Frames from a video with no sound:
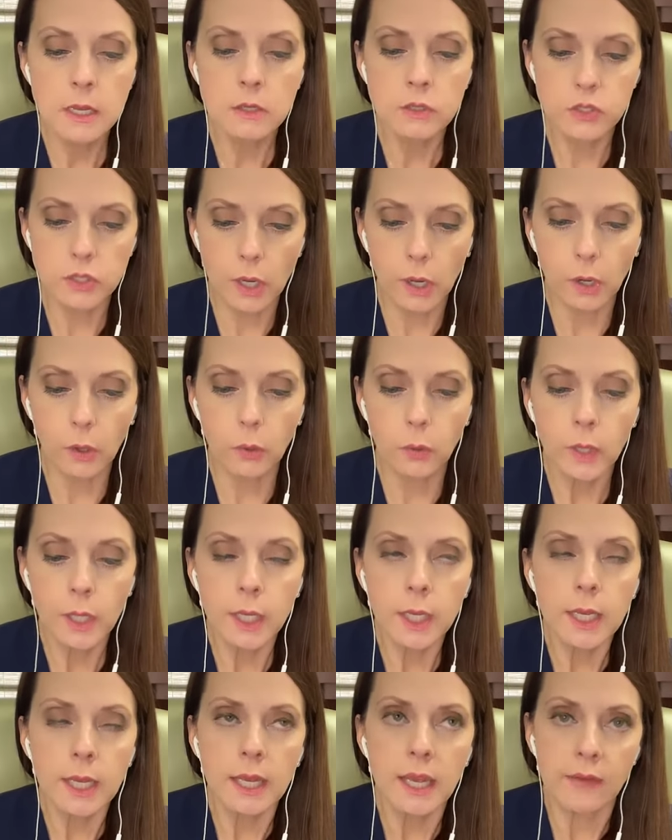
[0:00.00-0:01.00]
So
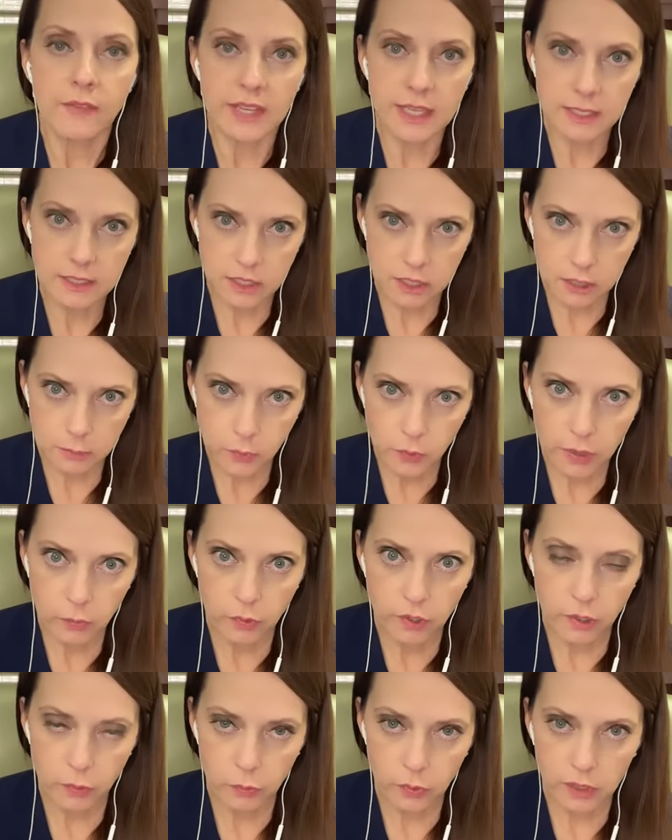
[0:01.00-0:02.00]
if it gets to the point
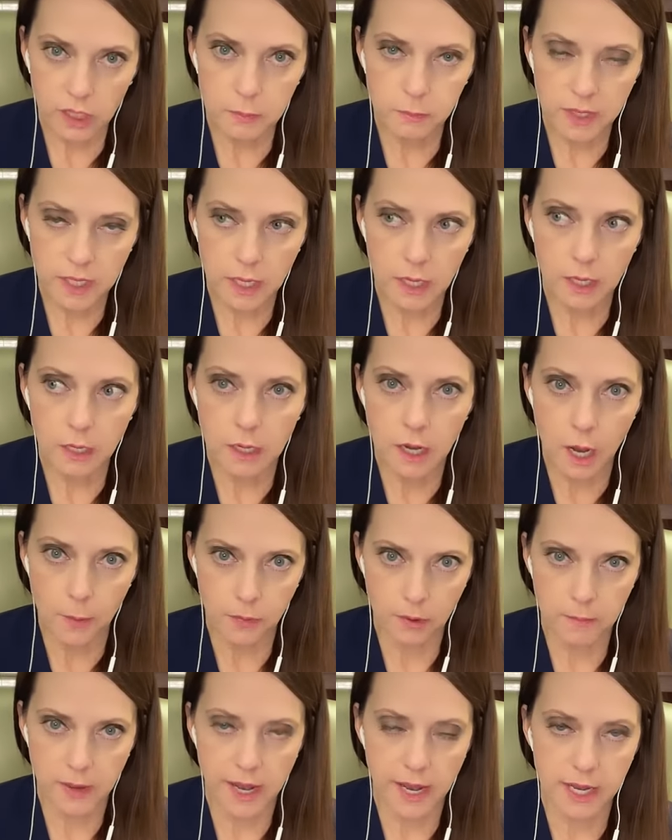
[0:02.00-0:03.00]
where you're really being
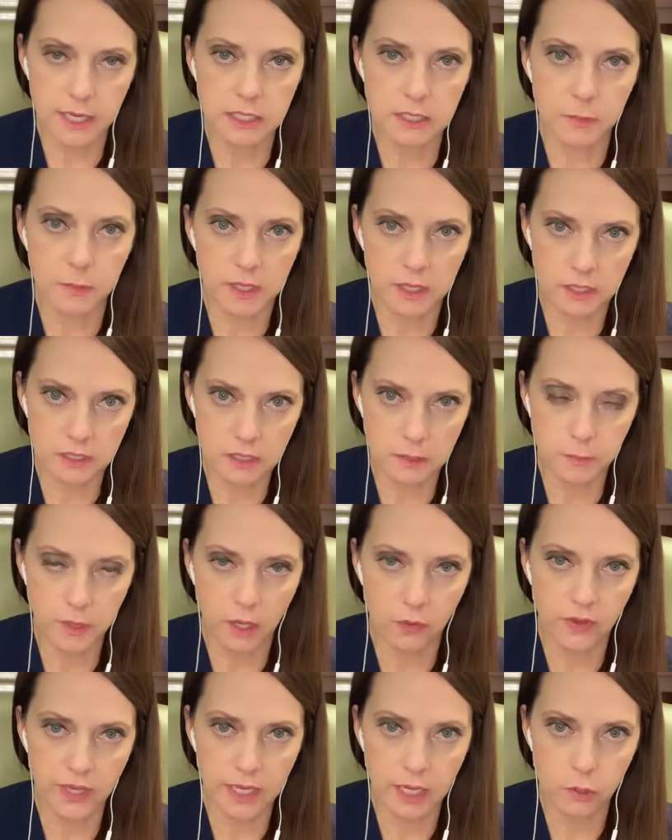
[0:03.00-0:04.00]
compromised because of the
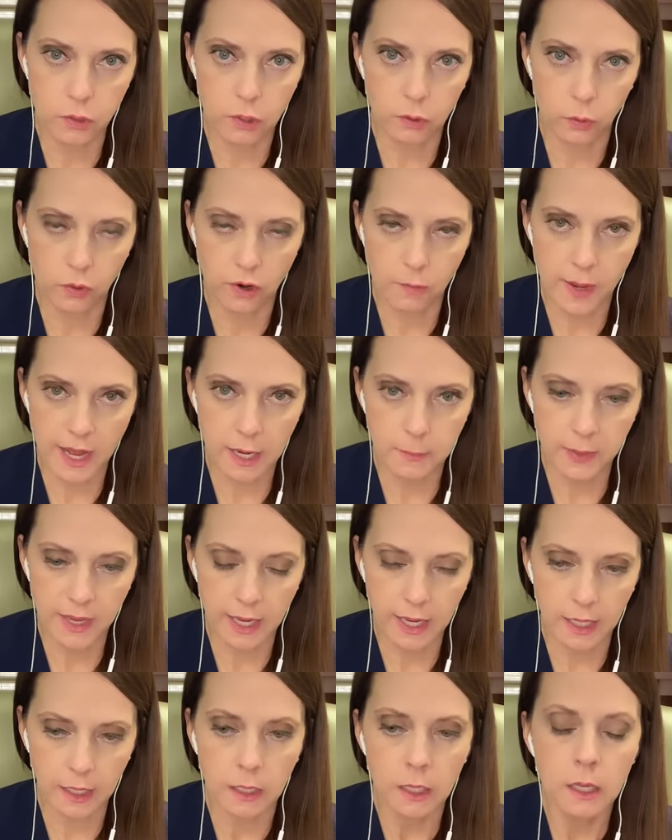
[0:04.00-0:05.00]
pelvic and or lower back
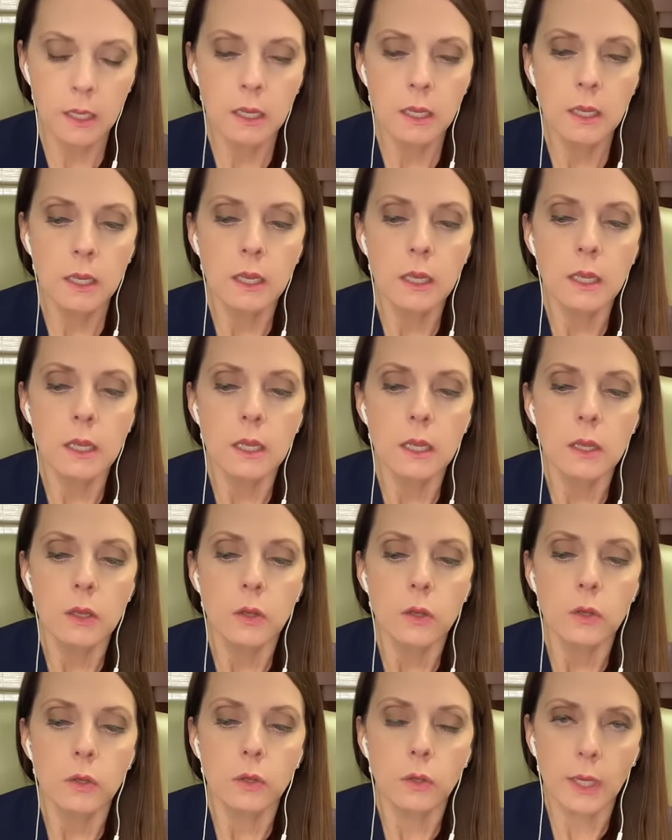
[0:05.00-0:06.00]
pain,
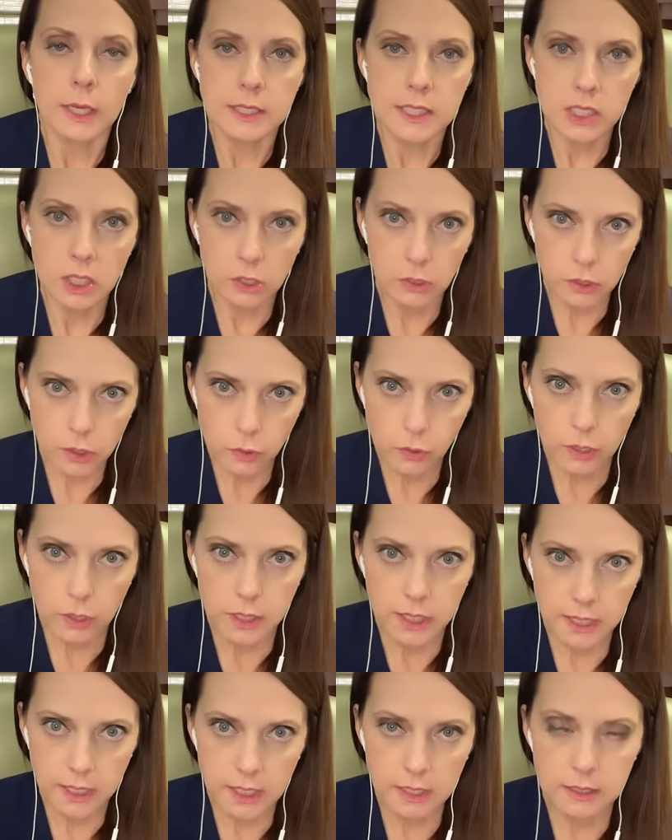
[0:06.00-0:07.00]
until you are
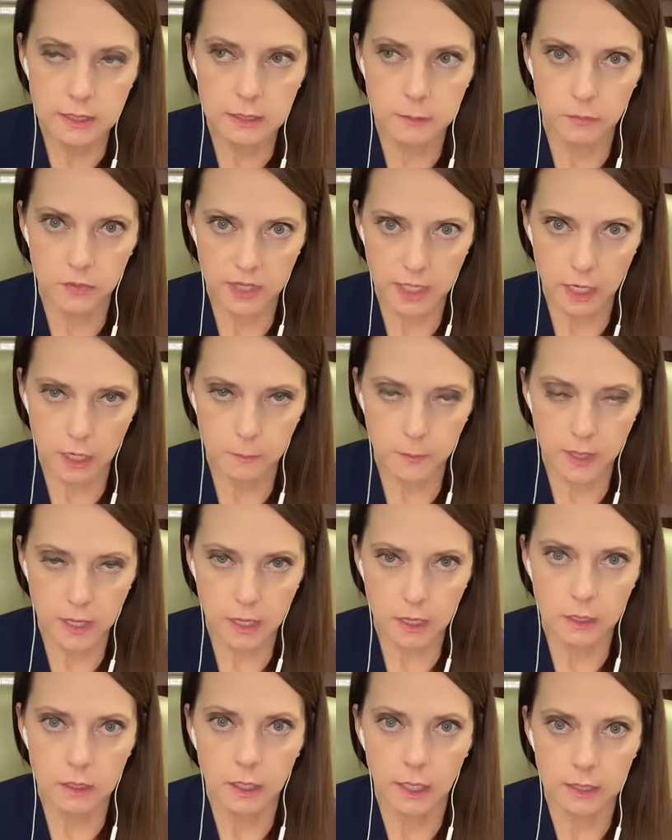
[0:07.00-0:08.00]
getting some
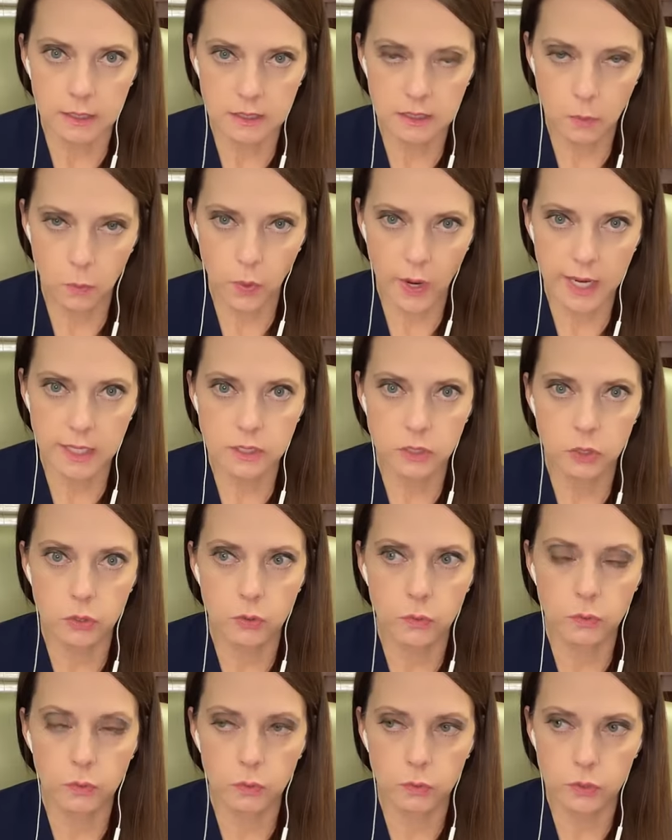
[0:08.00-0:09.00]
therapy and some way
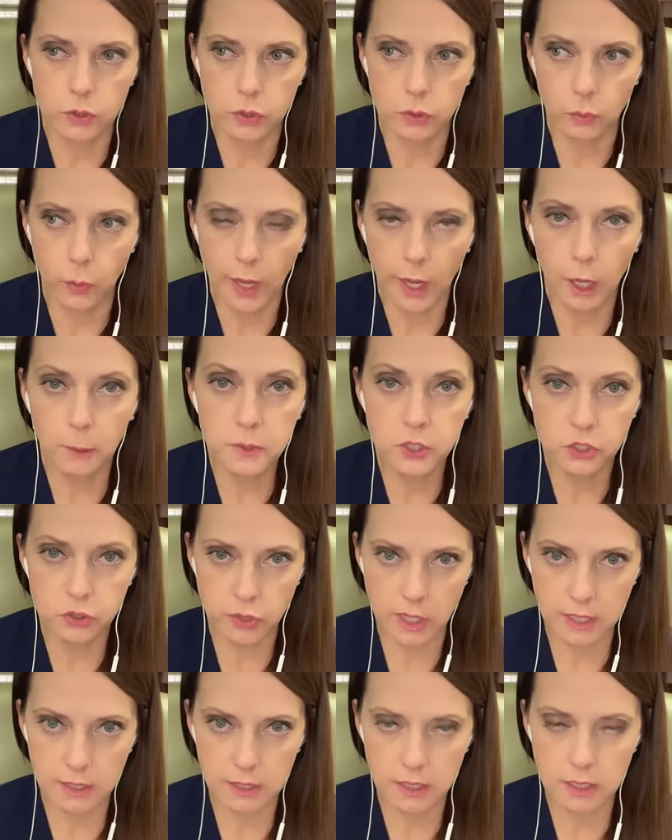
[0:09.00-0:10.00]
to help
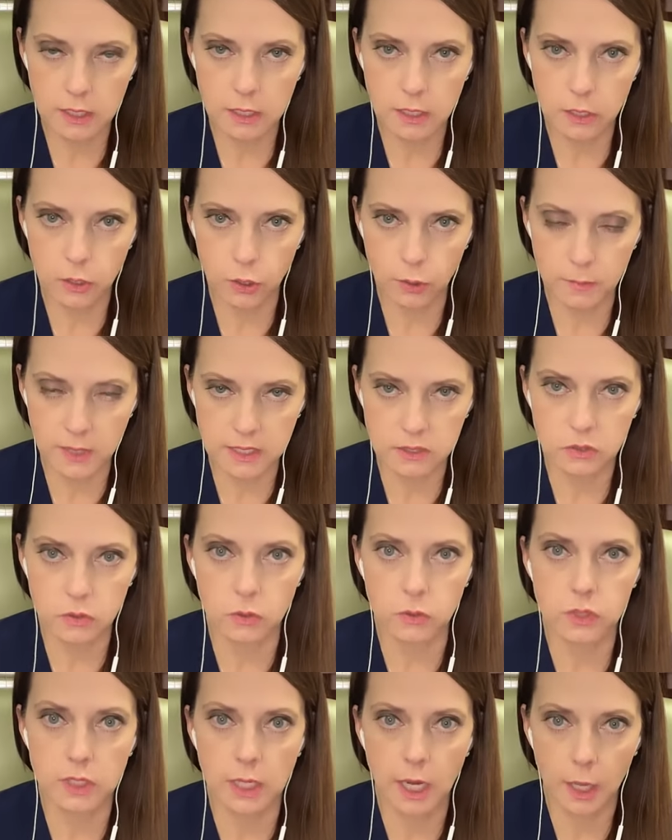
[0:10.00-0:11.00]
strengthen your
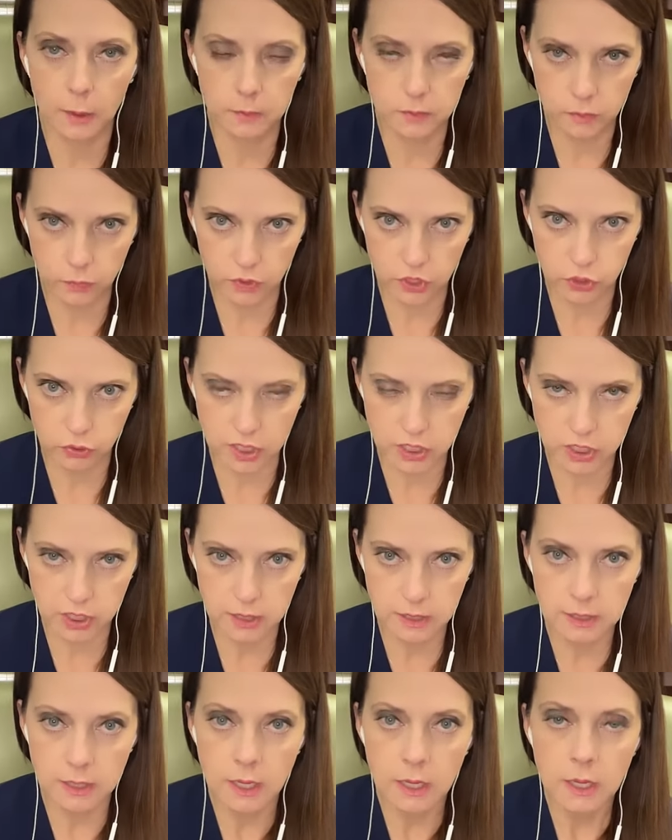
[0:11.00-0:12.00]
muscles and help with
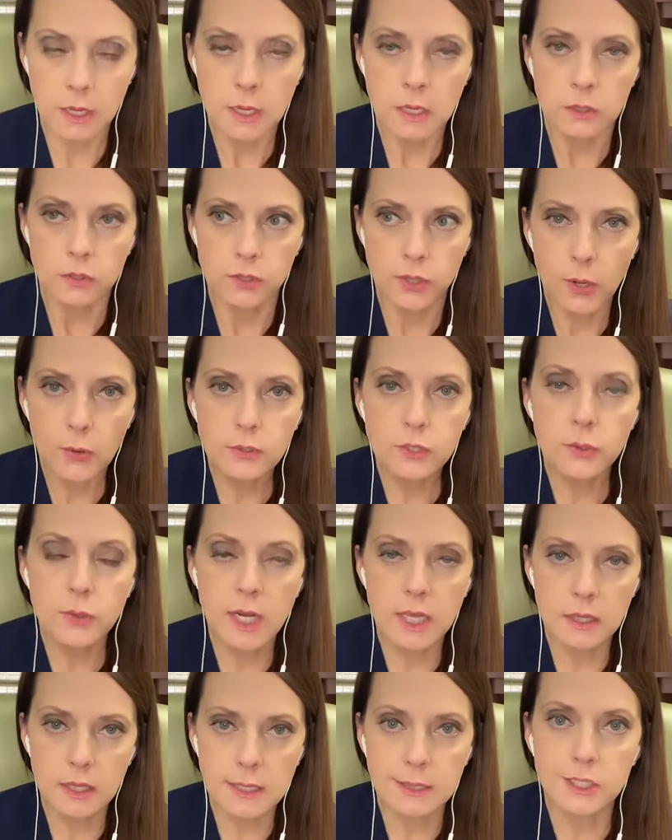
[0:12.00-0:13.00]
stretches, don't do
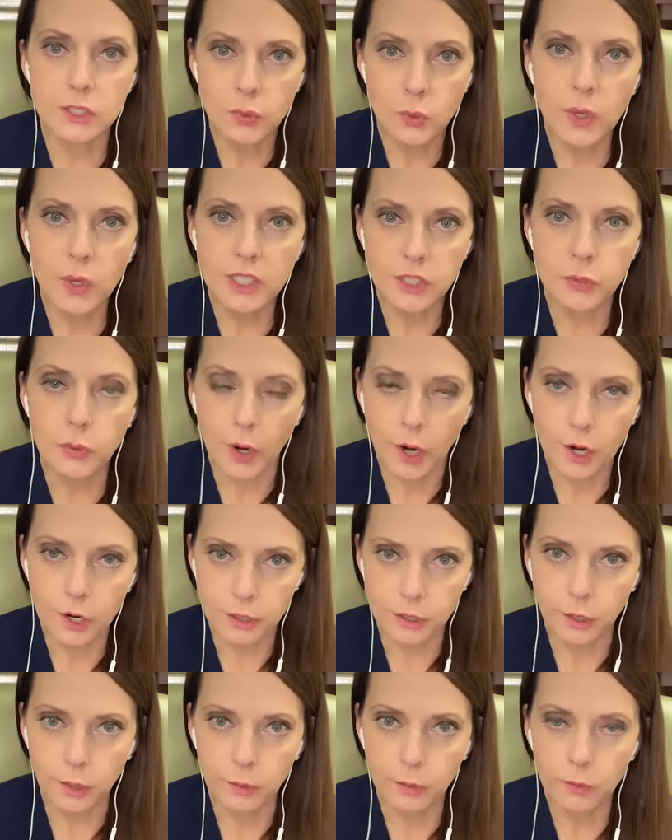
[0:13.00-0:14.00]
anything that's going to
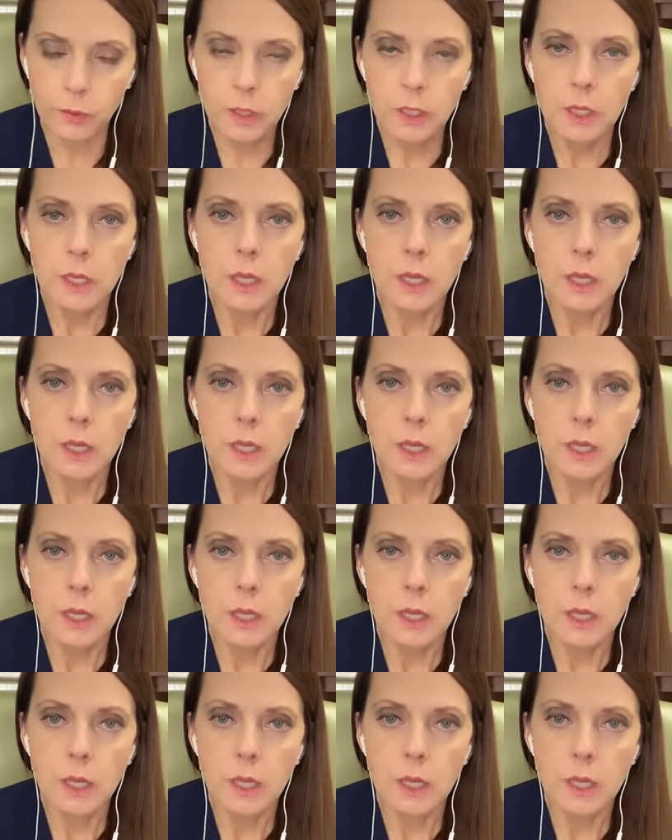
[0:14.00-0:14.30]
hurt you.